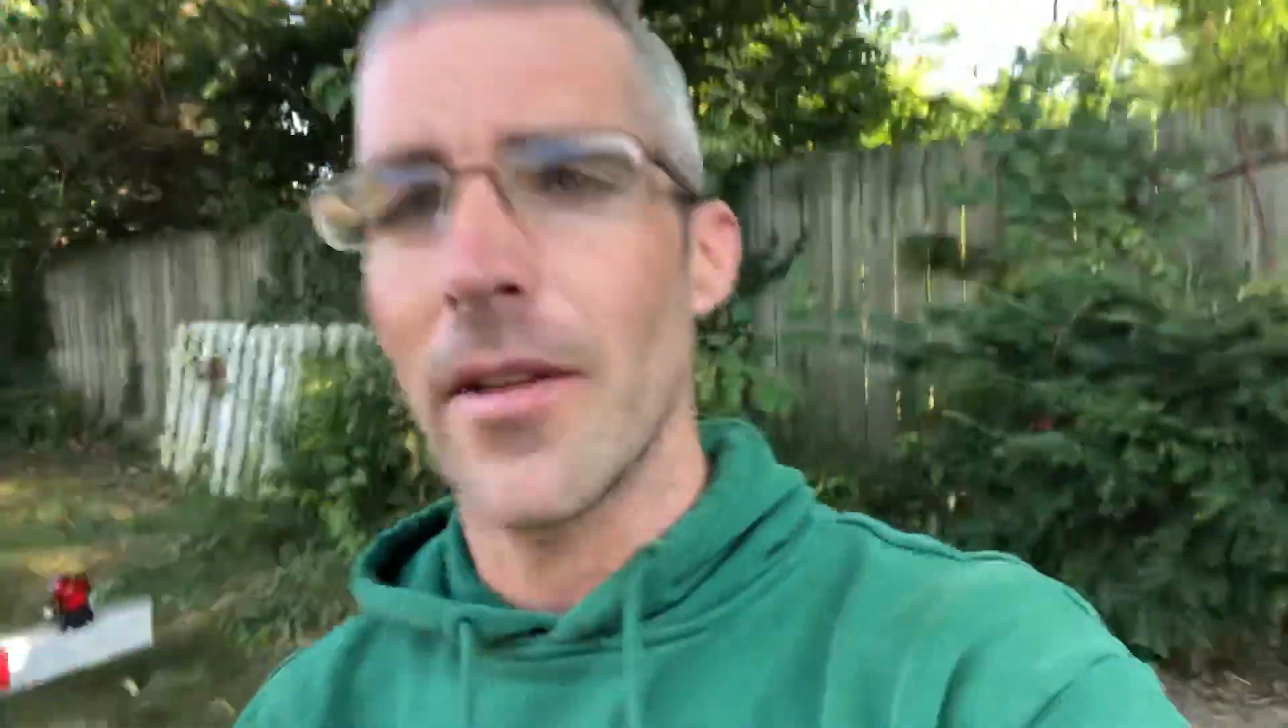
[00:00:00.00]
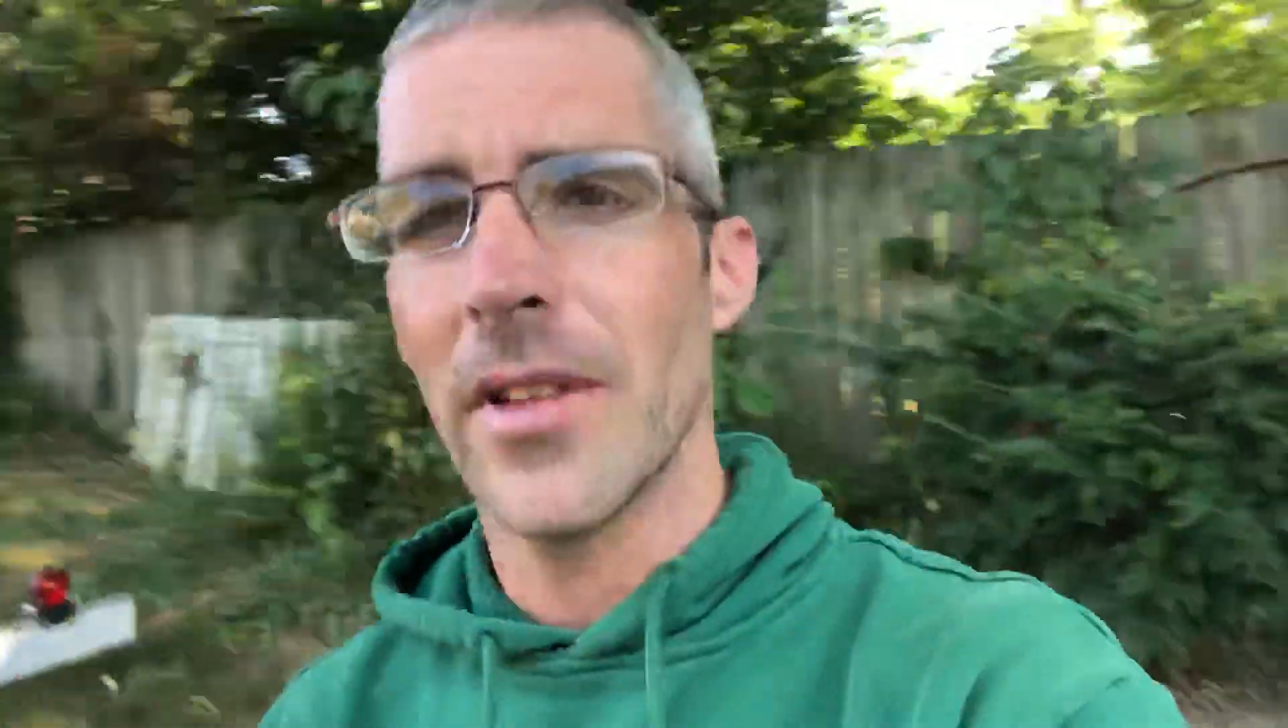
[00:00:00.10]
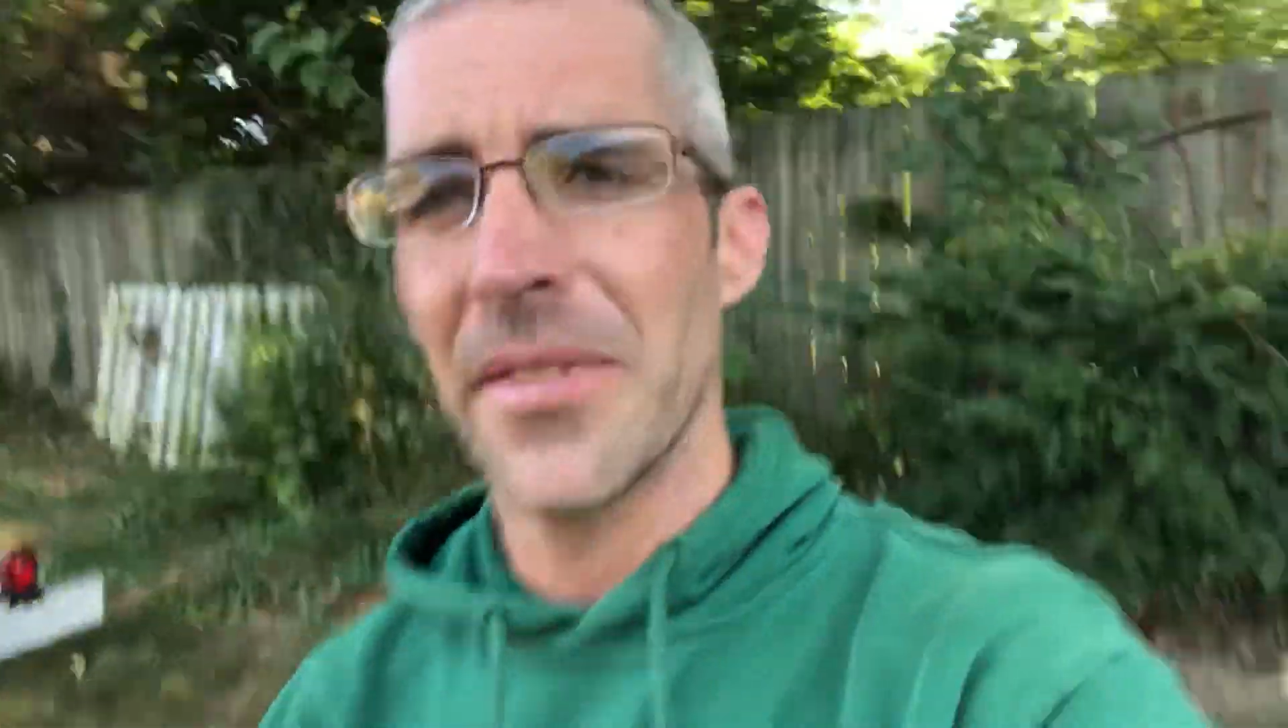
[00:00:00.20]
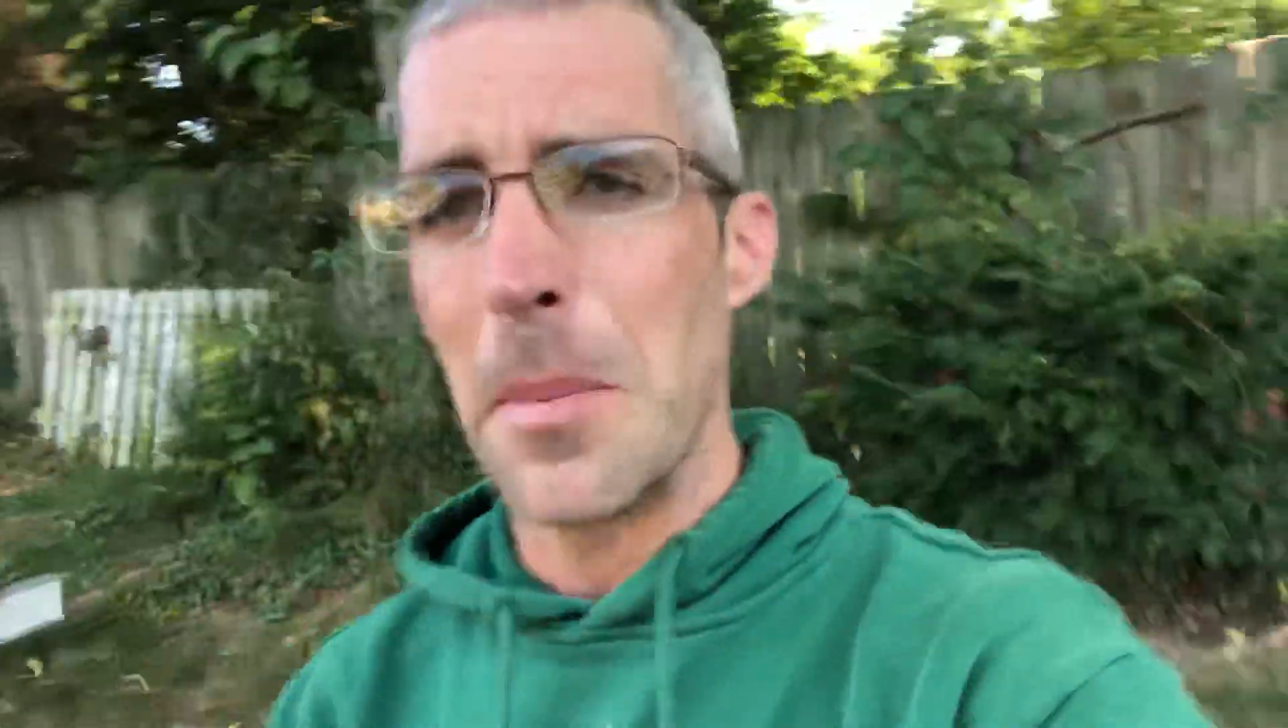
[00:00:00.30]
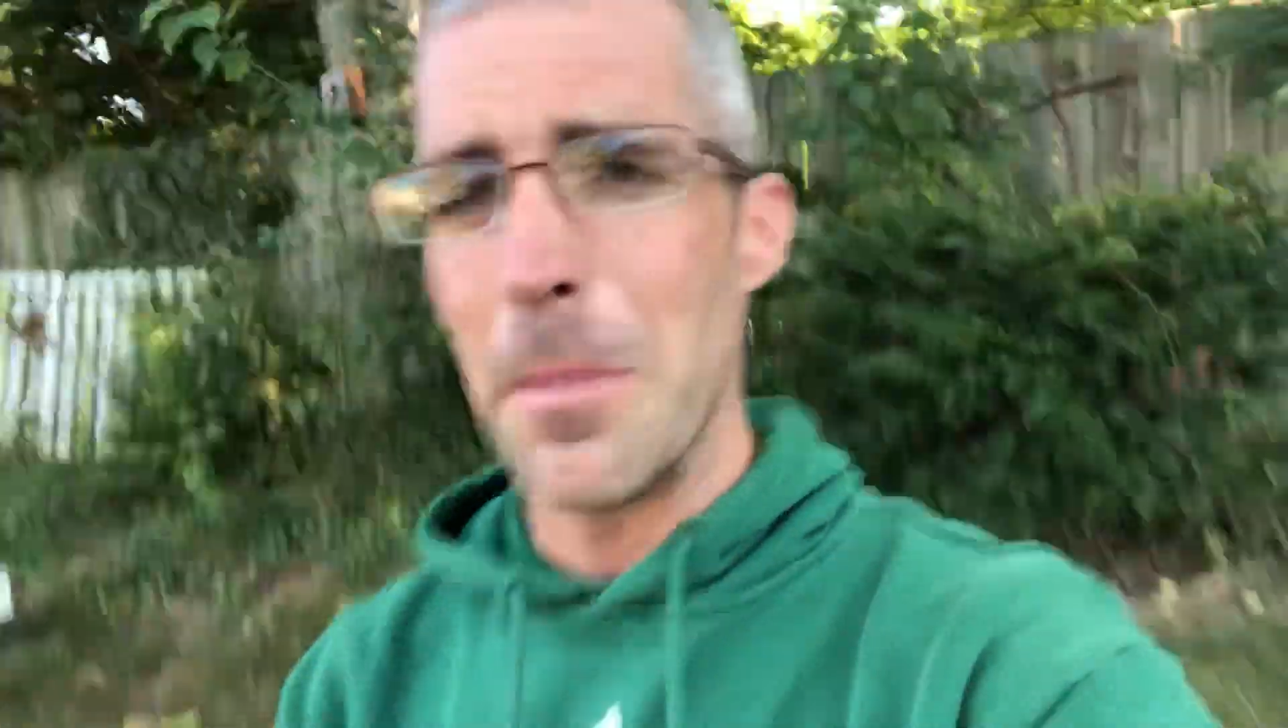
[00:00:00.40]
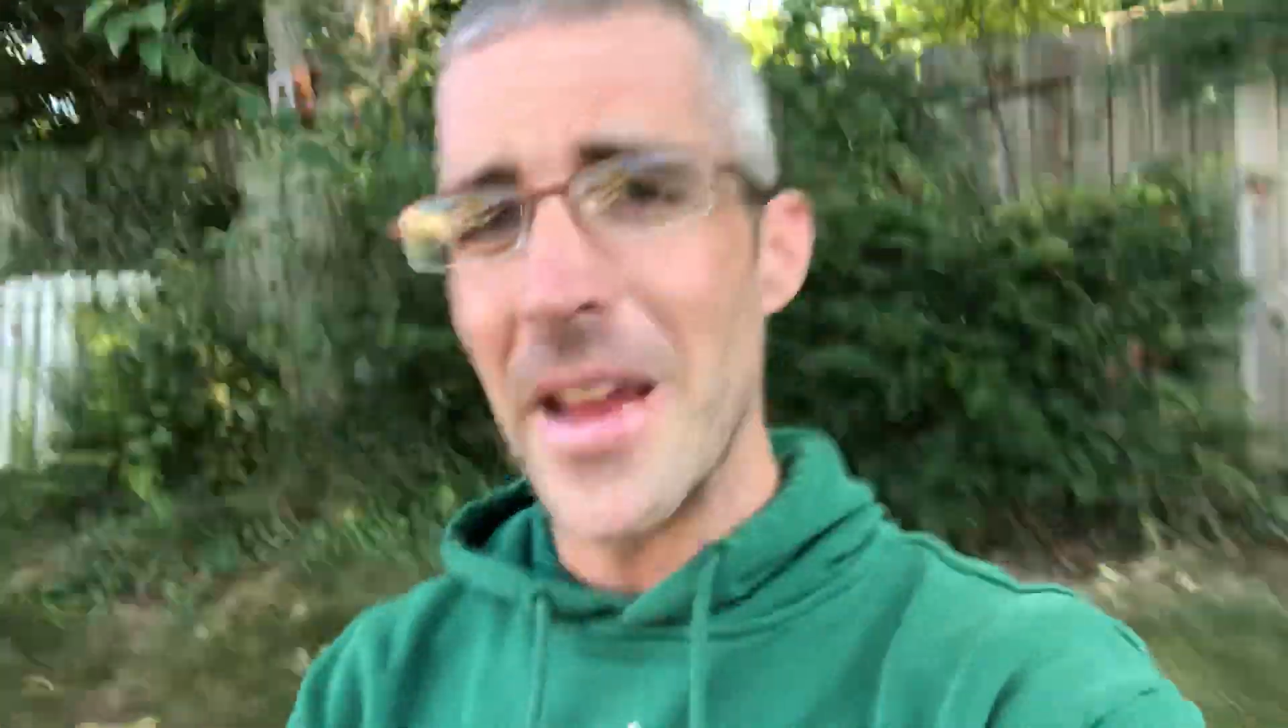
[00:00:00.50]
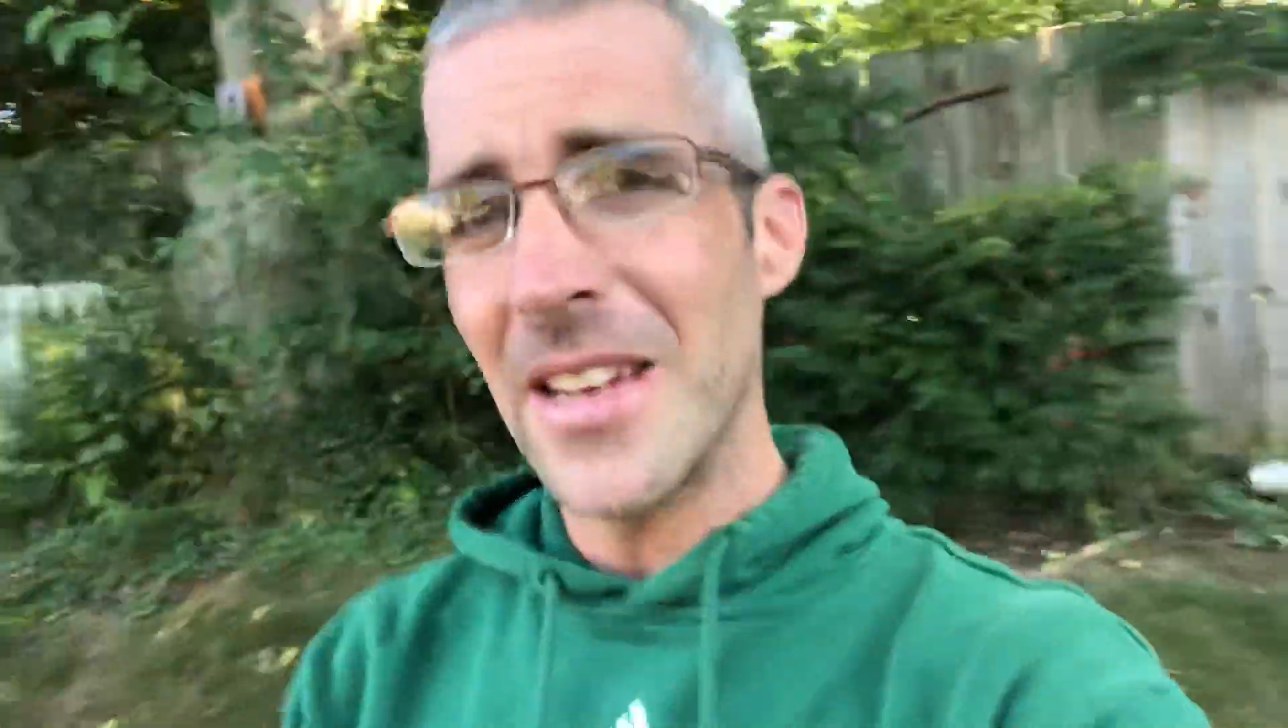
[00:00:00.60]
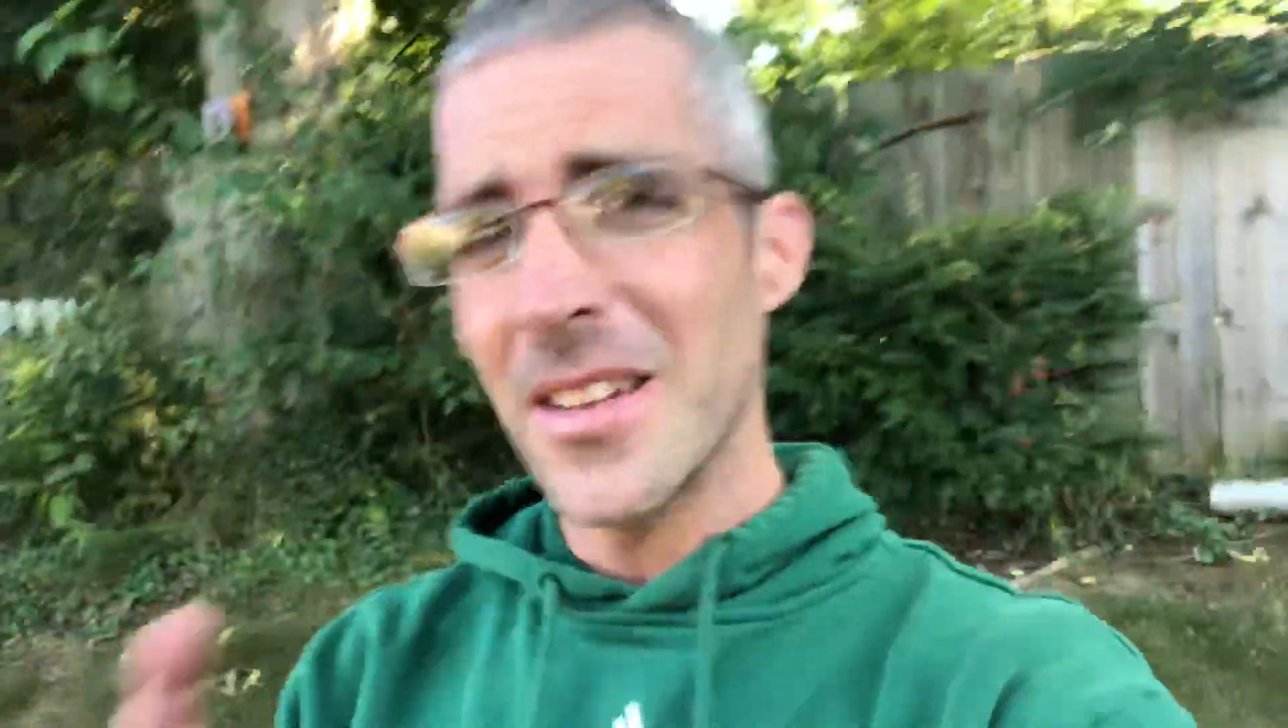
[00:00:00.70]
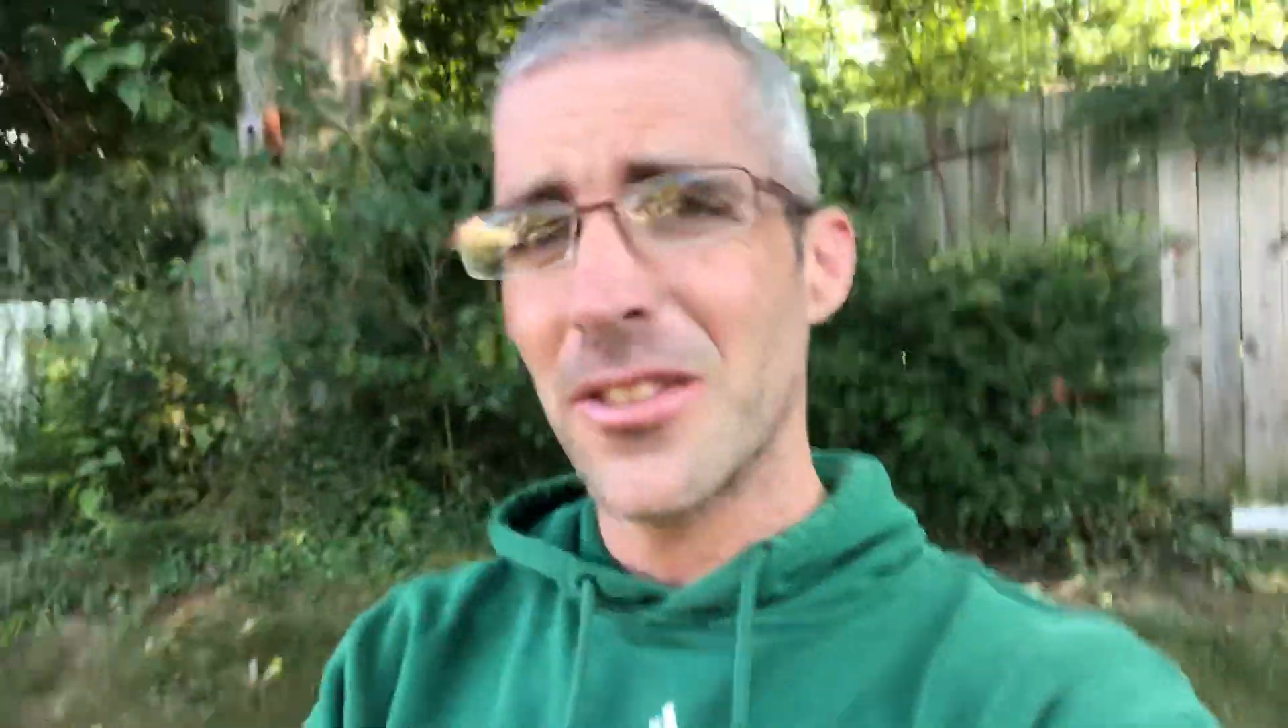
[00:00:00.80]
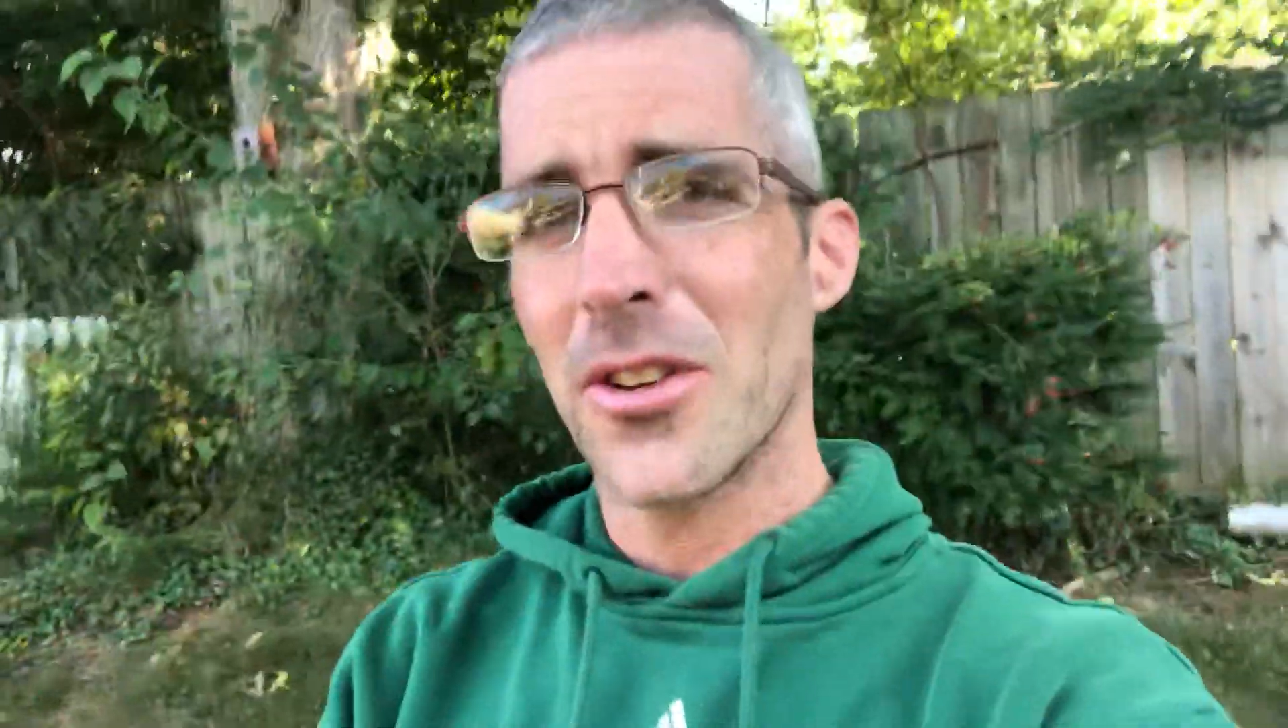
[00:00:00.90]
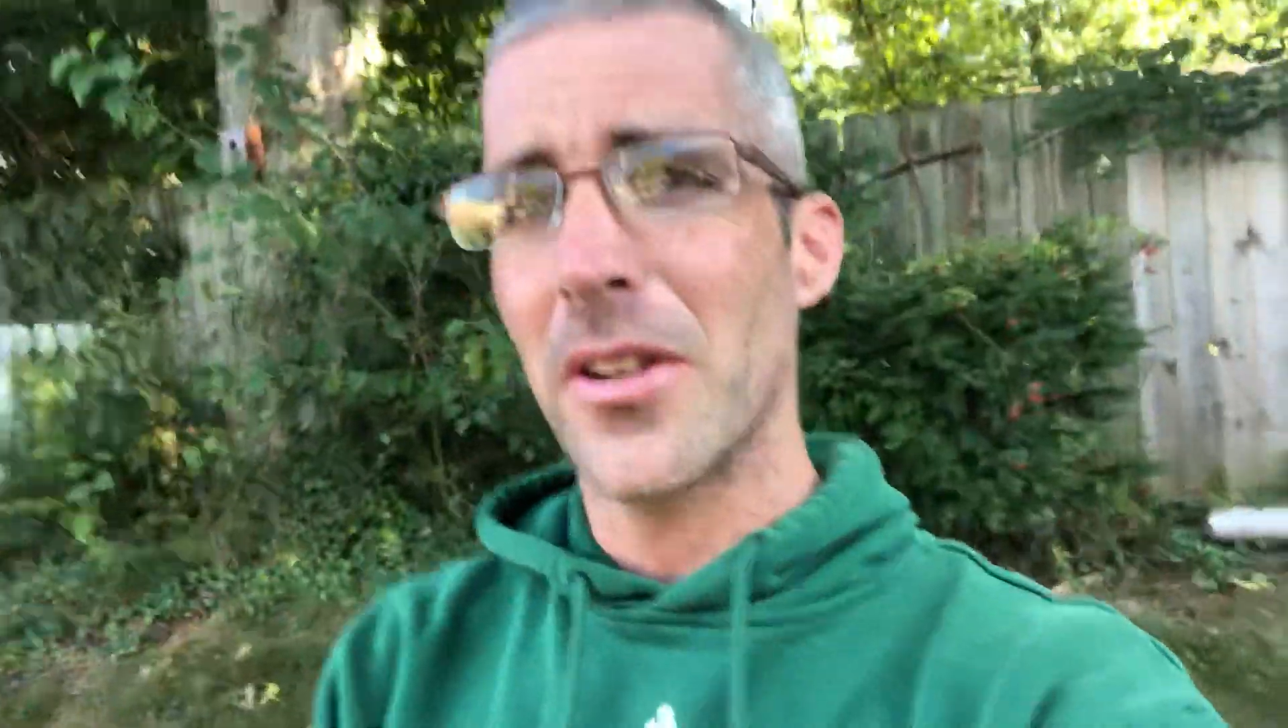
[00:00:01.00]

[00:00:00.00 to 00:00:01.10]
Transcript: I've let the maintenance